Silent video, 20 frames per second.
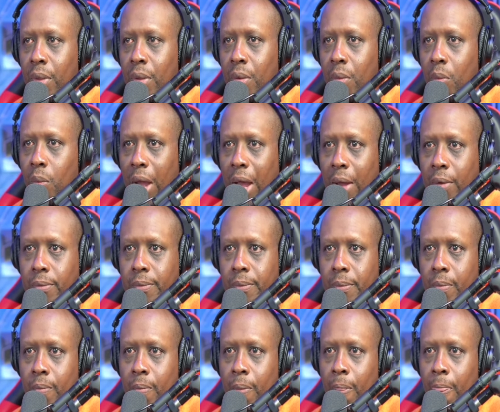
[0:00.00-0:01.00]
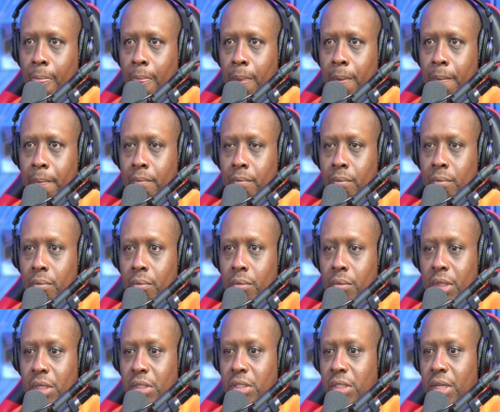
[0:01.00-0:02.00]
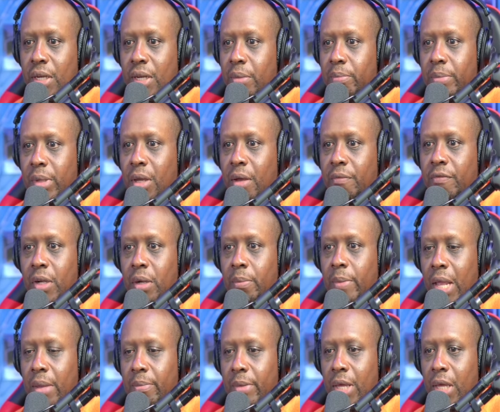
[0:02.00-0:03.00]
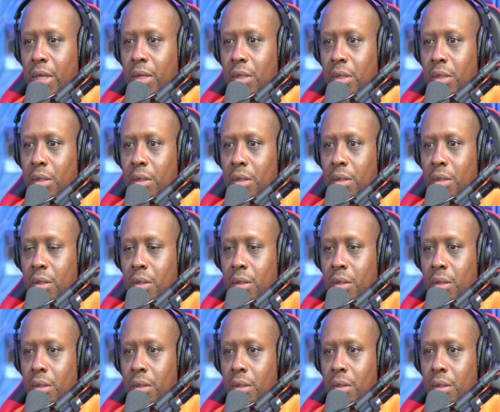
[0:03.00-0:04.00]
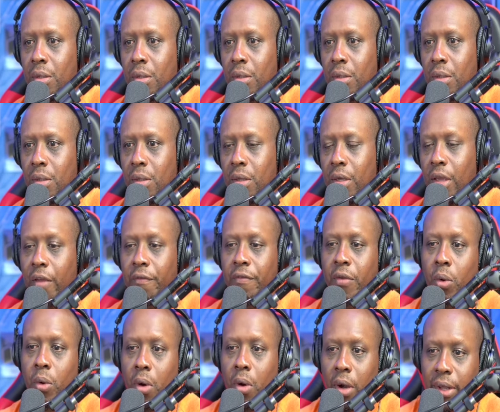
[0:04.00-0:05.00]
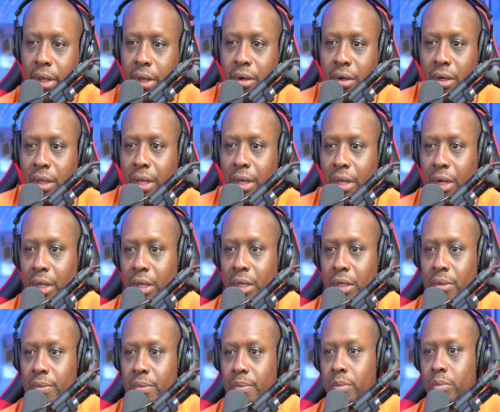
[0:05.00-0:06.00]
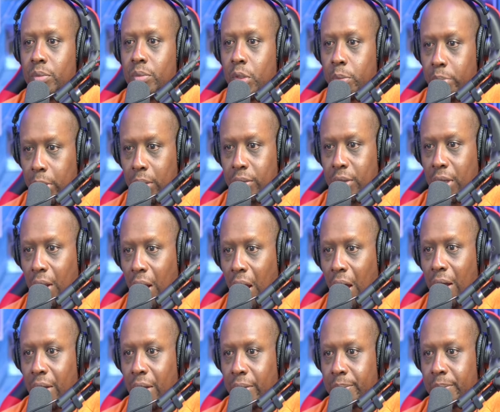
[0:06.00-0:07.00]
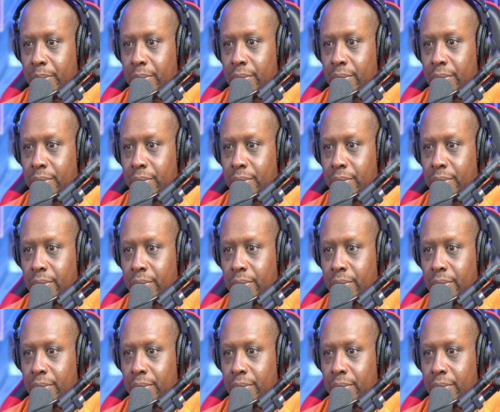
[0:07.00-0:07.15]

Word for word: Wow. This shouldn't even be up for debate, man. If you are here legally, you broke the law.